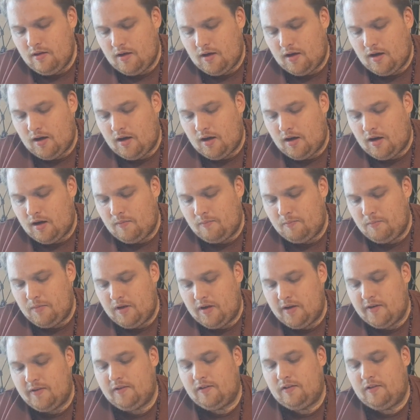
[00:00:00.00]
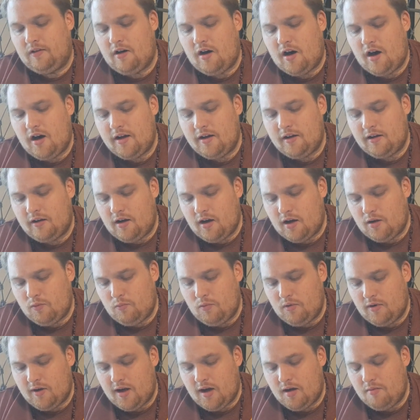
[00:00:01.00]
because God
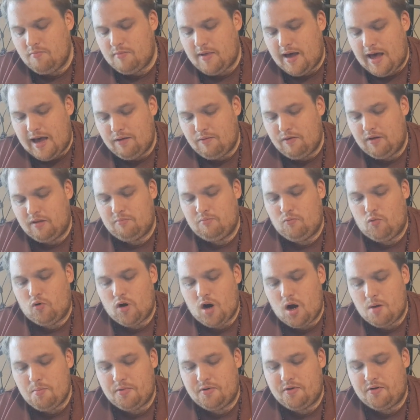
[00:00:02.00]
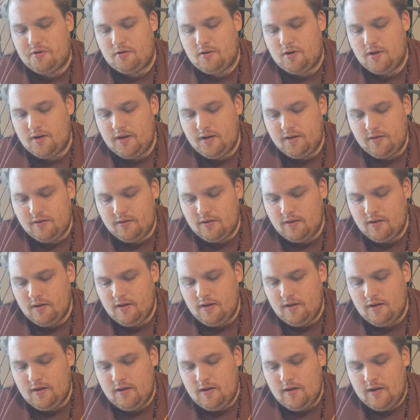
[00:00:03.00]
will come back with more opportunities
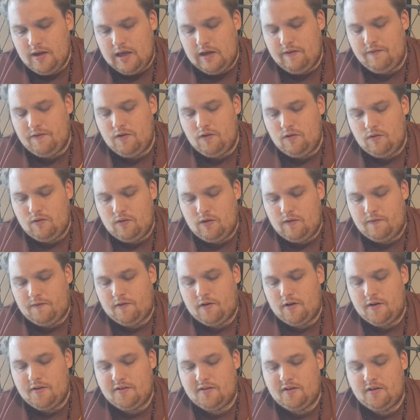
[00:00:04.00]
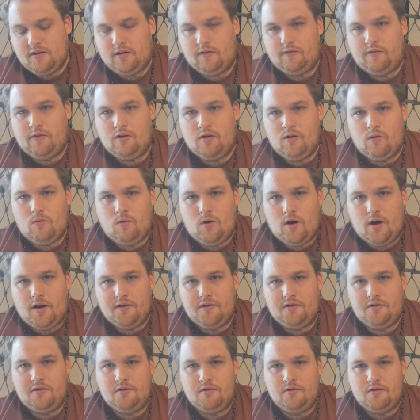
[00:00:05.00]
if for instance, if you don't
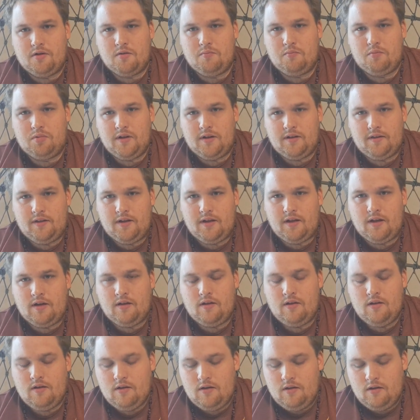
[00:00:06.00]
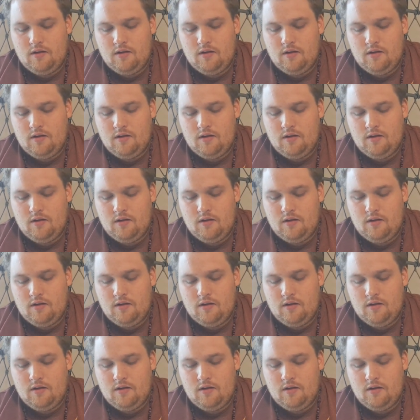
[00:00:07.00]
want to completely,